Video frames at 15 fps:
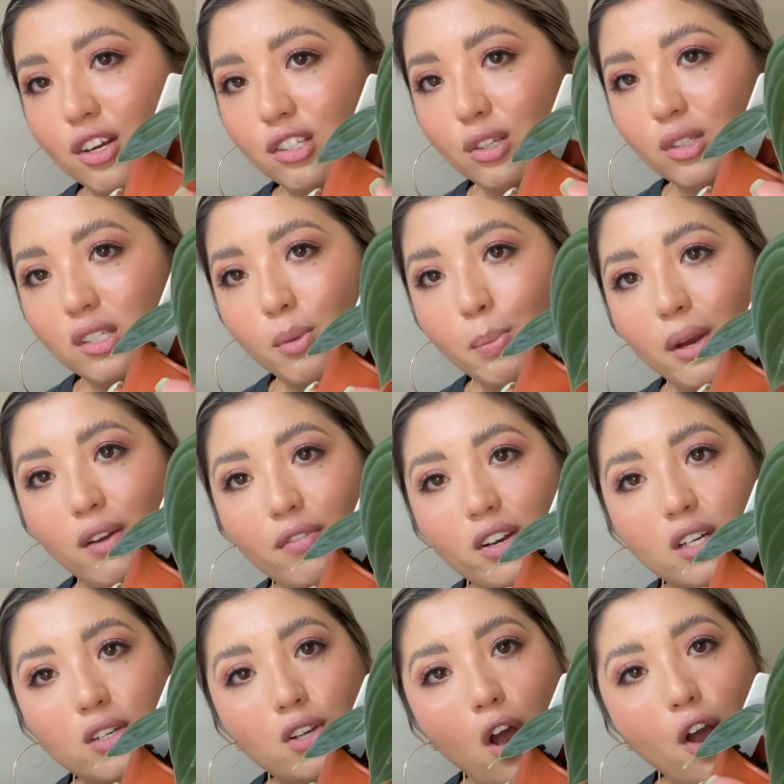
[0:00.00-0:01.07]
So it's a bit of a
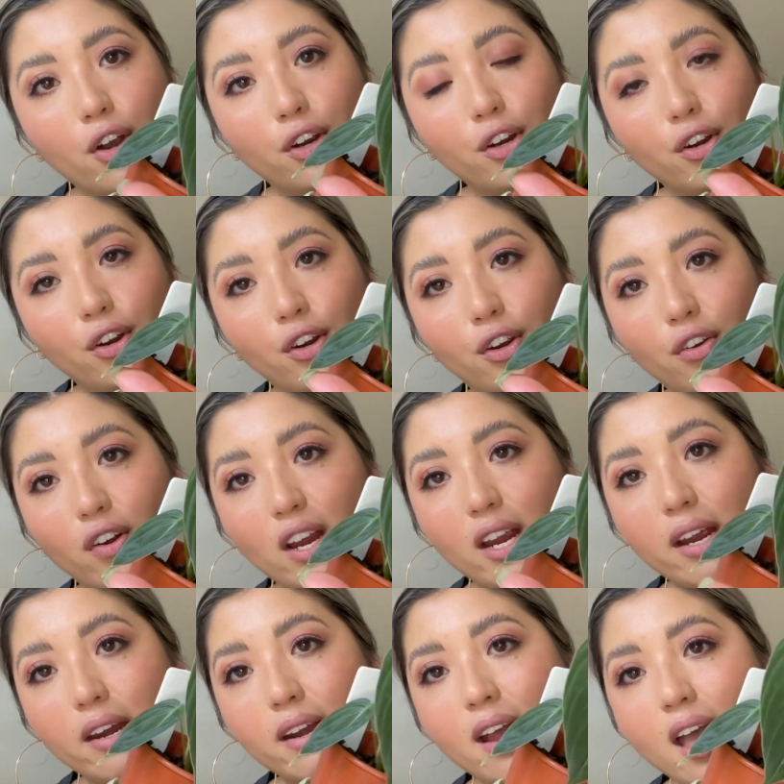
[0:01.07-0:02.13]
darker
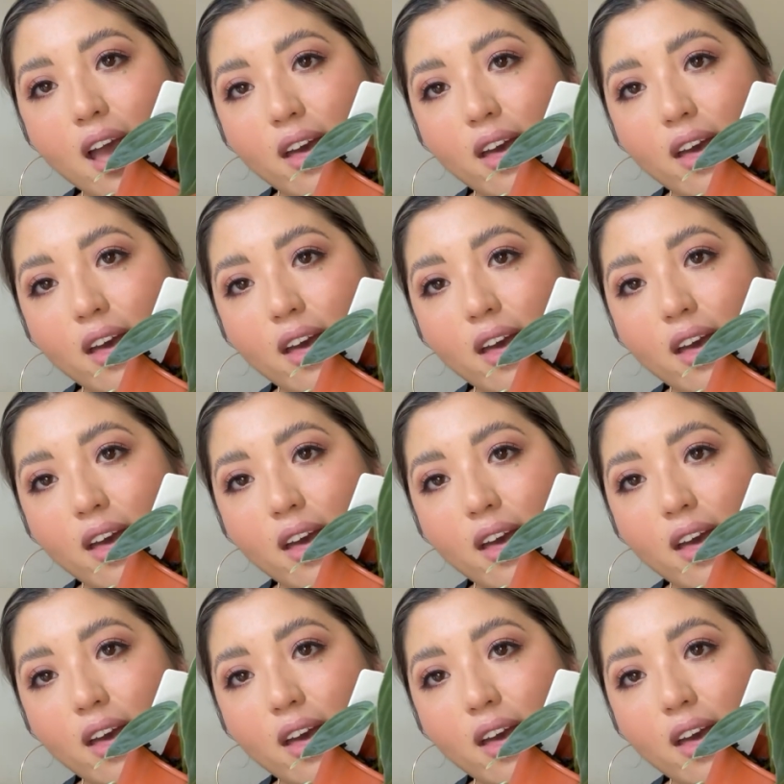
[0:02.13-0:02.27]
green.